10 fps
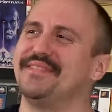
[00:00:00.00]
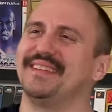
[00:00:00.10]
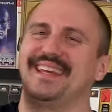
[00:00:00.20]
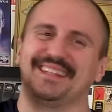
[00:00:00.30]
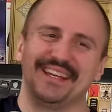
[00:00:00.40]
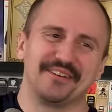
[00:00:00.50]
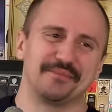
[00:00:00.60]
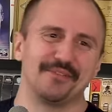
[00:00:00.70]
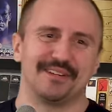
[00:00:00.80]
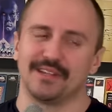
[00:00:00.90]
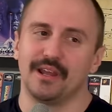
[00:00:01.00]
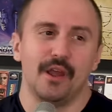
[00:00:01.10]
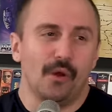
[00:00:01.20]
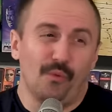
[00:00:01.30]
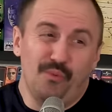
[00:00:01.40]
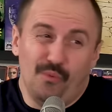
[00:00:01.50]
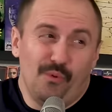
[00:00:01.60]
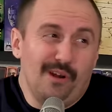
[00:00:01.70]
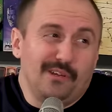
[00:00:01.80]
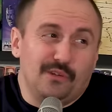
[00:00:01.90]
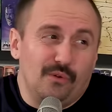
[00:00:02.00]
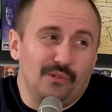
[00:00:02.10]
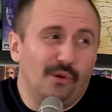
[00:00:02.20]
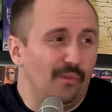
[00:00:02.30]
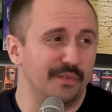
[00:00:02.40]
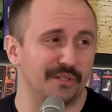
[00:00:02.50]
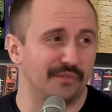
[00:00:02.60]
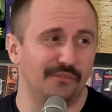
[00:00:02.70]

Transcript: even like later in the movie, he's like, we're not going home, Mr.